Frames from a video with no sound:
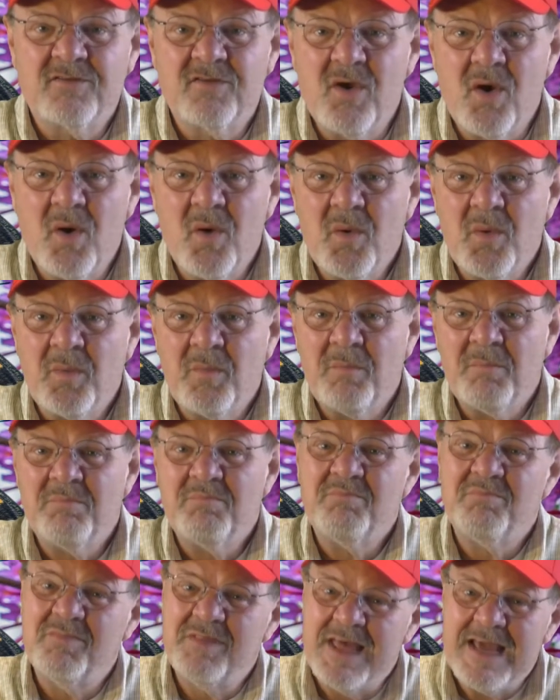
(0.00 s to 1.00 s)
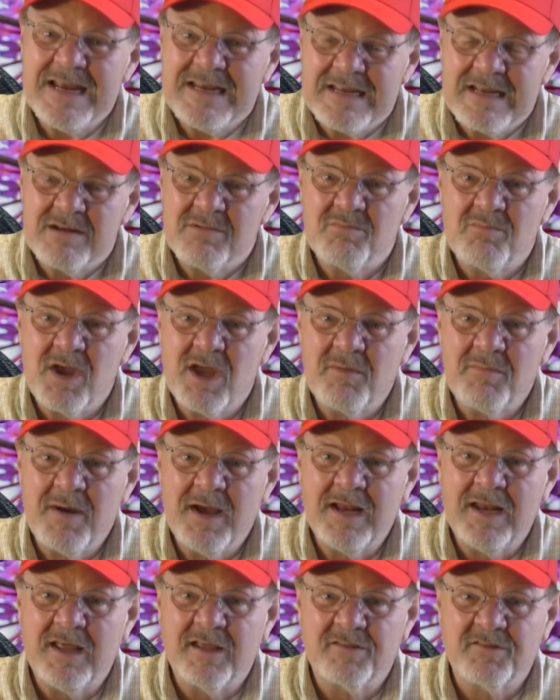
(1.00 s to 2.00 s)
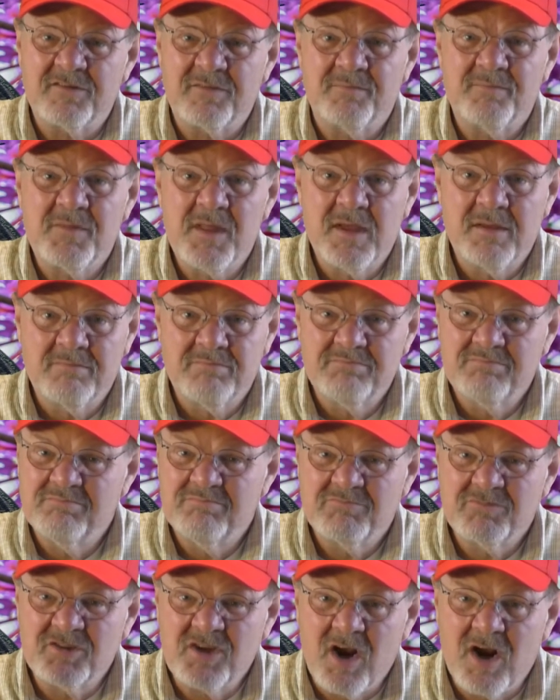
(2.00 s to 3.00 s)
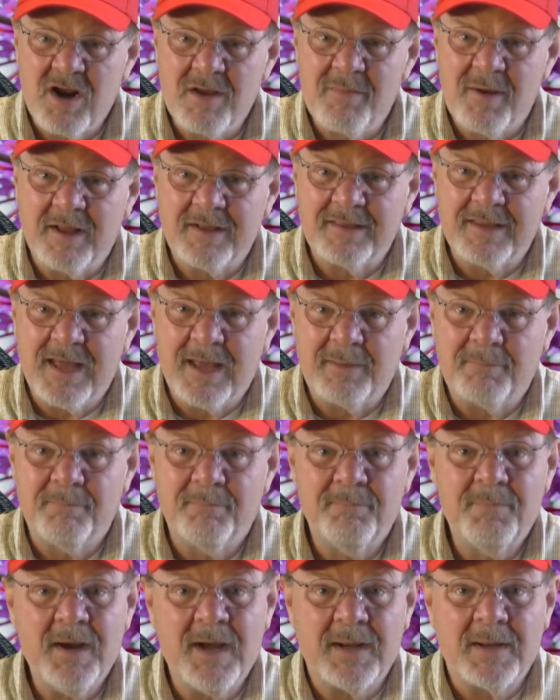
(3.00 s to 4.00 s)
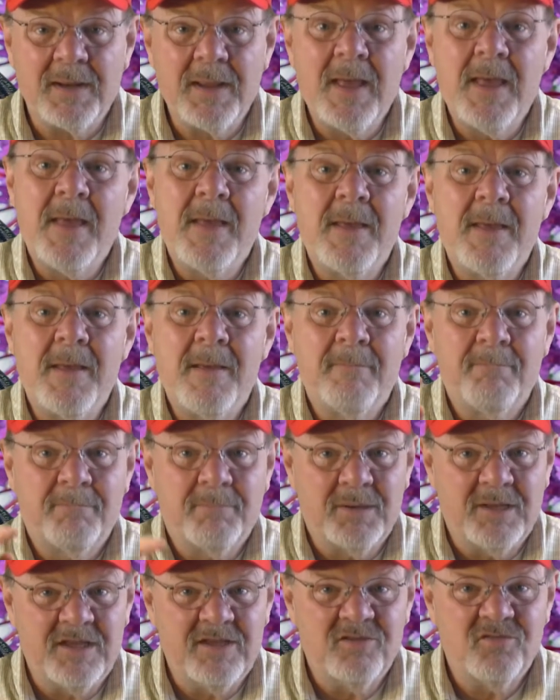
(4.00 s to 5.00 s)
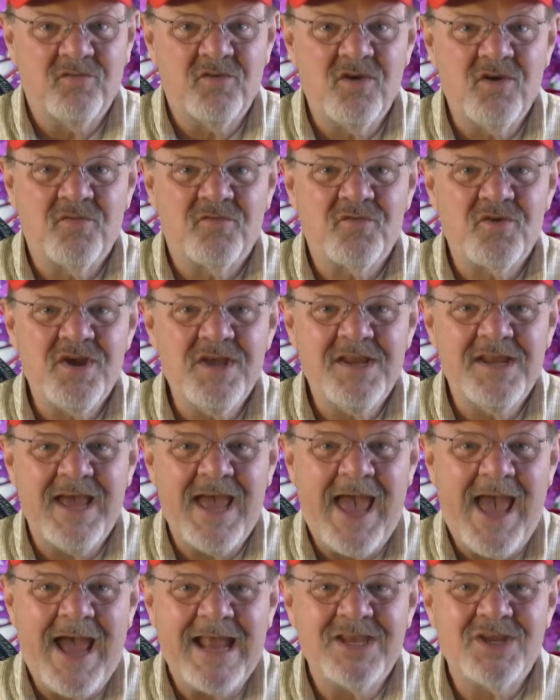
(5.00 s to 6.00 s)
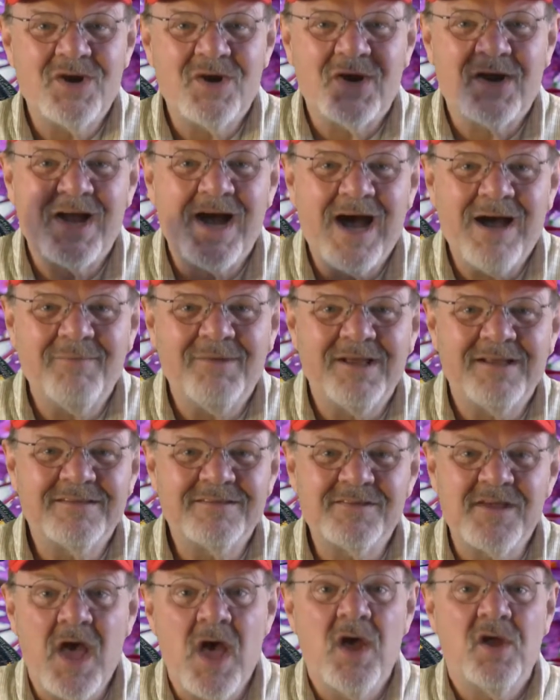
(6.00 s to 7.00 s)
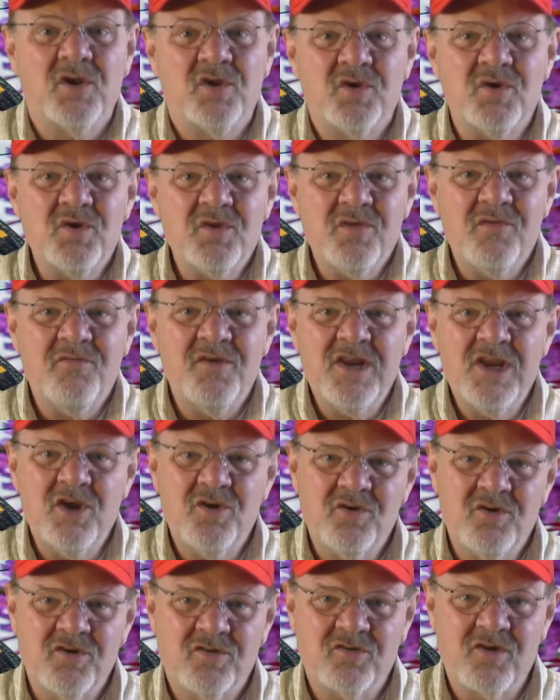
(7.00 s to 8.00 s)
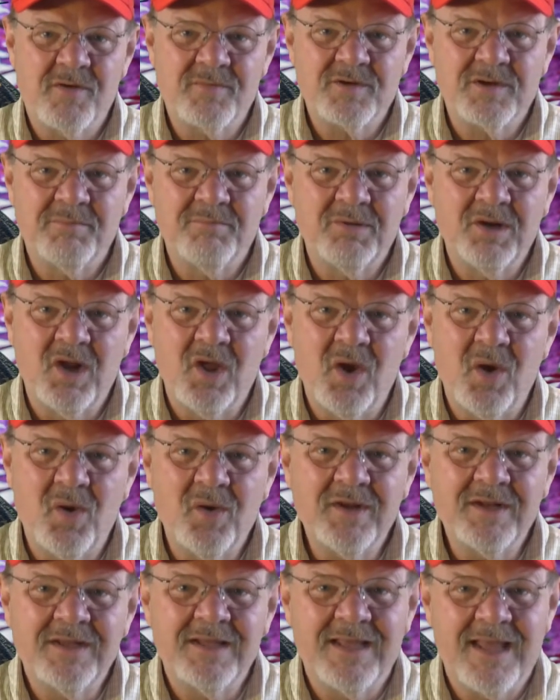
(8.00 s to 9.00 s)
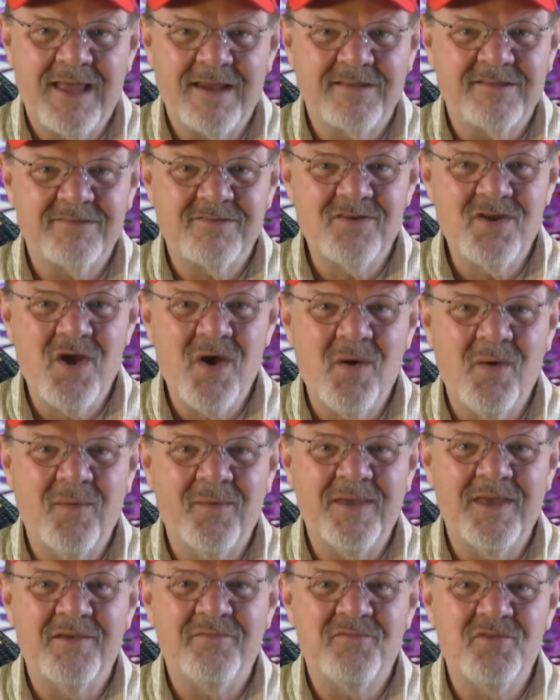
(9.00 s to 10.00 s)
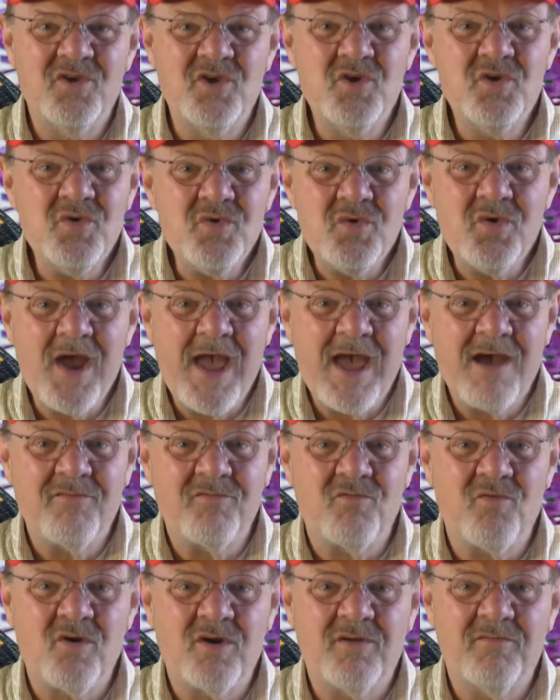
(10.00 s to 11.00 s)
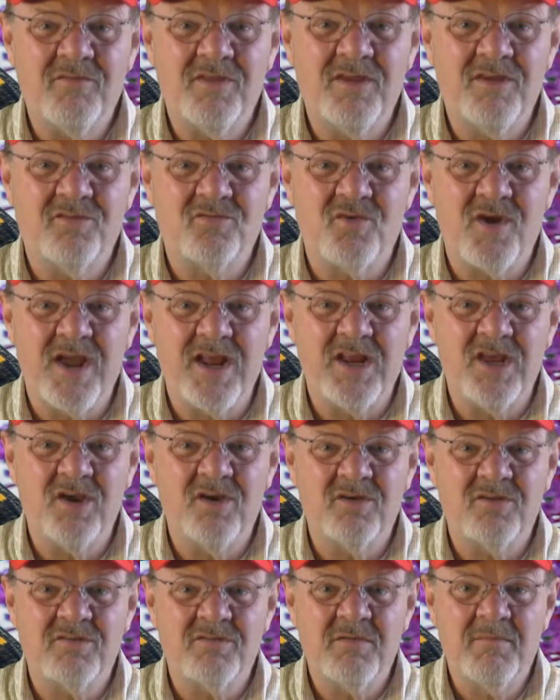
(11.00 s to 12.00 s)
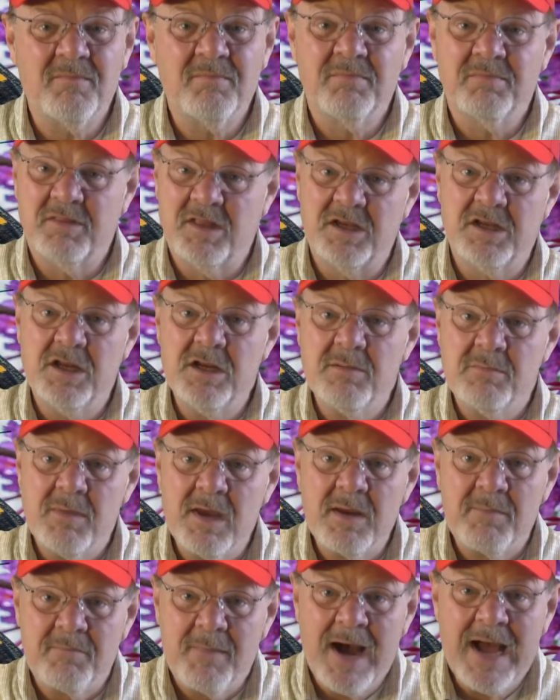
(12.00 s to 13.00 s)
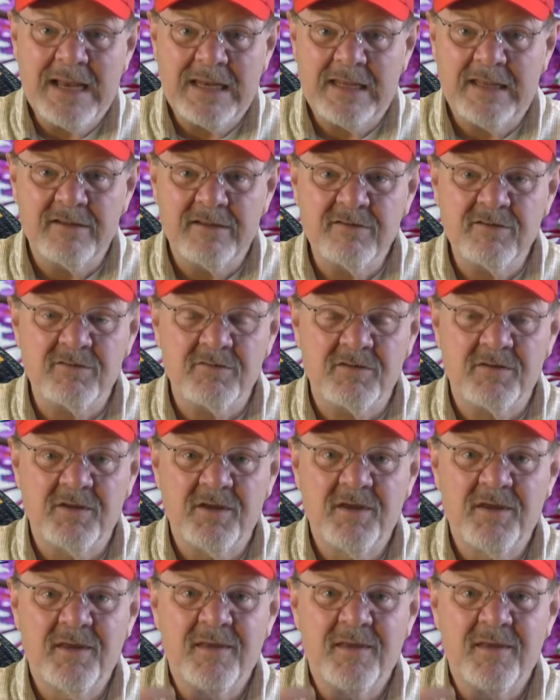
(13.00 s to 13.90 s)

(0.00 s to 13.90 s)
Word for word: So they didn't make my list. Sorry about that, but Please feel free to add your comments to the video description below and let us know if you have one of these radios that didn't make my list.